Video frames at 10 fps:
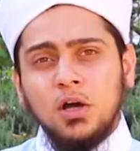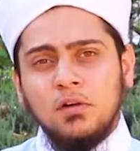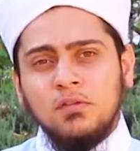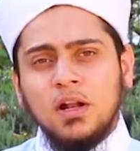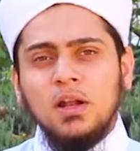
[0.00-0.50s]

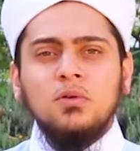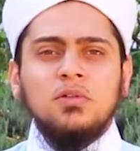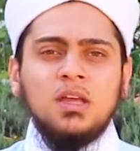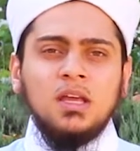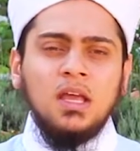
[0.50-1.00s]
of
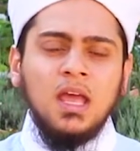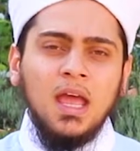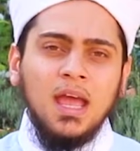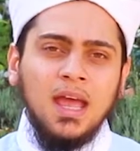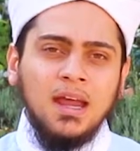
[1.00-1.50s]
clothing
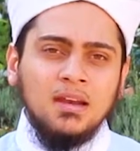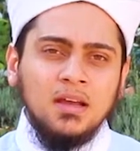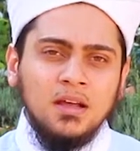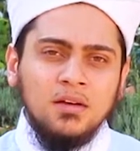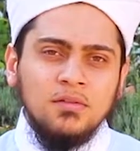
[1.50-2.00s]
and
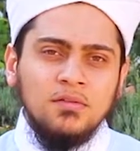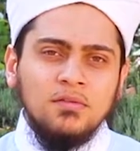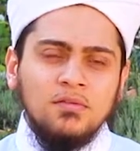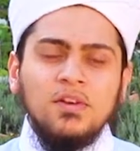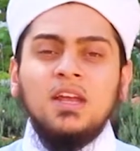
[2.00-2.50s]

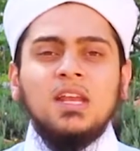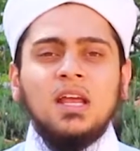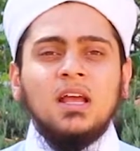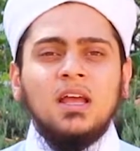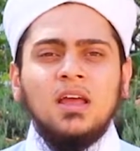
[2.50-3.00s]

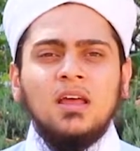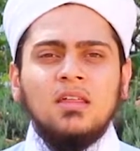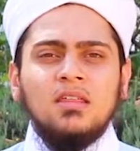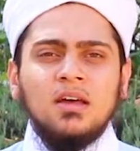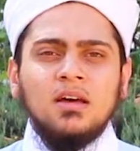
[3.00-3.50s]
feeding
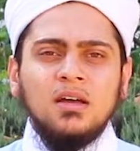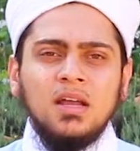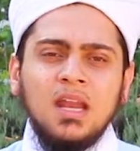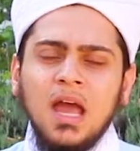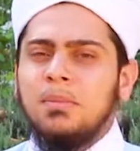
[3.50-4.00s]
the
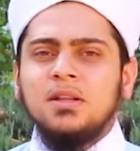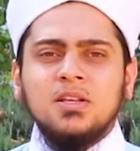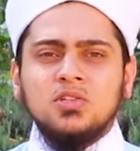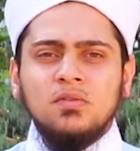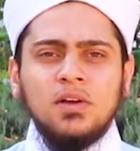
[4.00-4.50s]

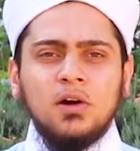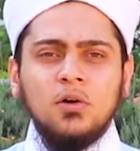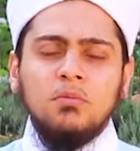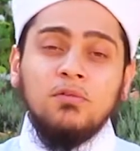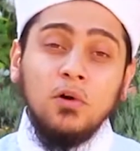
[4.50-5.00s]
inhabitants of a
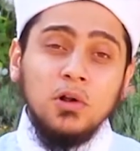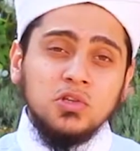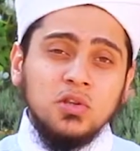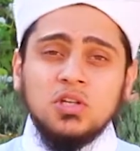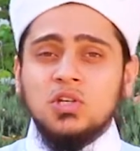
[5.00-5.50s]
home falls
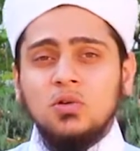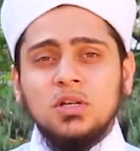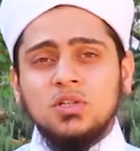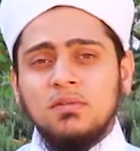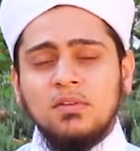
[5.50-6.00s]
on the
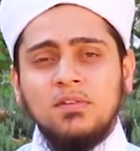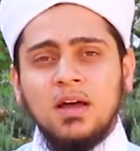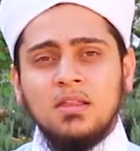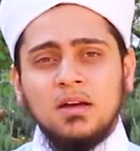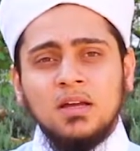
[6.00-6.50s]
shoulders of the
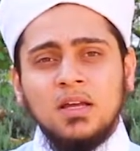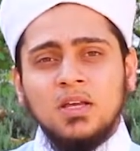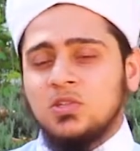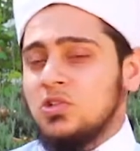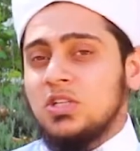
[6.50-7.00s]
father.
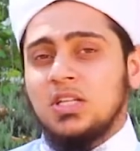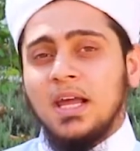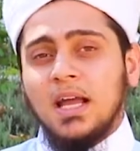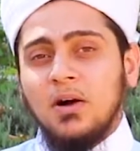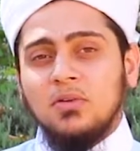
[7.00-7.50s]
So just
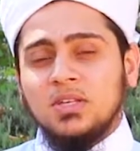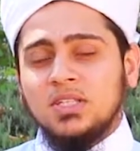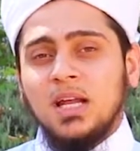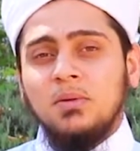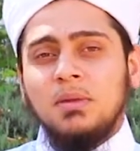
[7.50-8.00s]
like how the
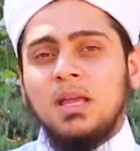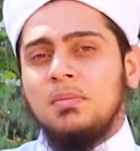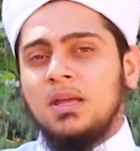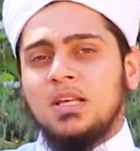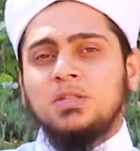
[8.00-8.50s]
son may
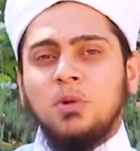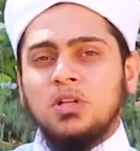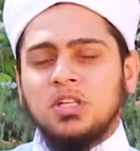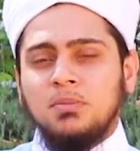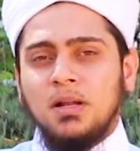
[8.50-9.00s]
be
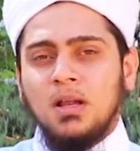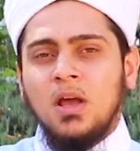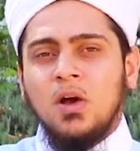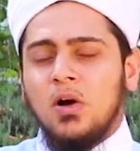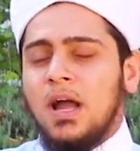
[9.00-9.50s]
responsible,
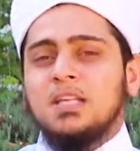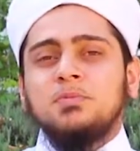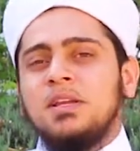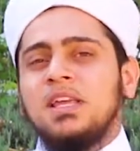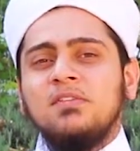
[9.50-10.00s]
or has
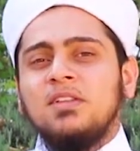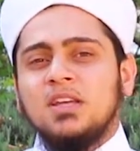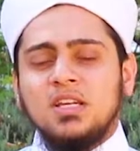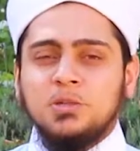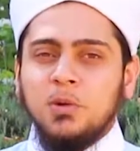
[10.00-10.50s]
been given
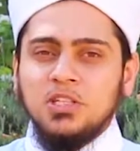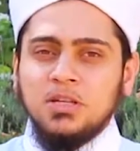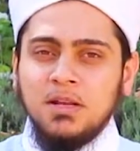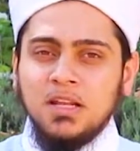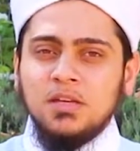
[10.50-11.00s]
the
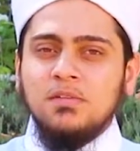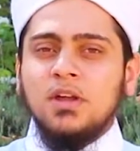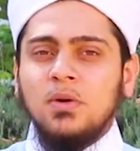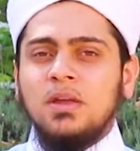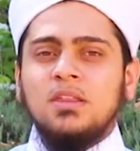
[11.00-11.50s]
responsibility of
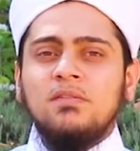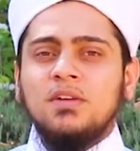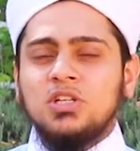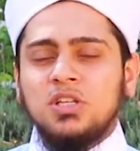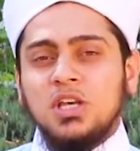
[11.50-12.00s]
growing that
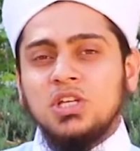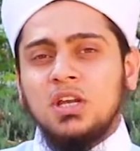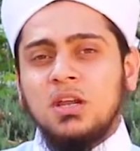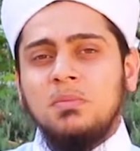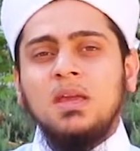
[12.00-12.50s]

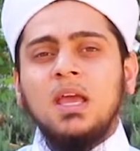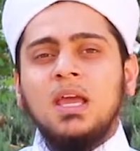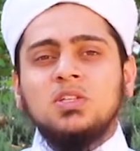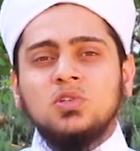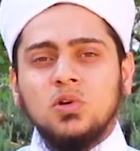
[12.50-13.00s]
vegetation and being
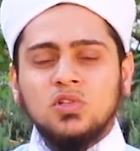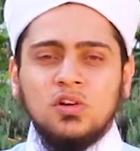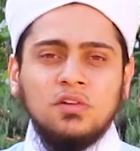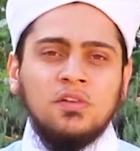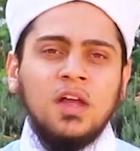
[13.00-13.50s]
a source
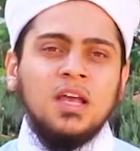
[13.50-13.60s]
of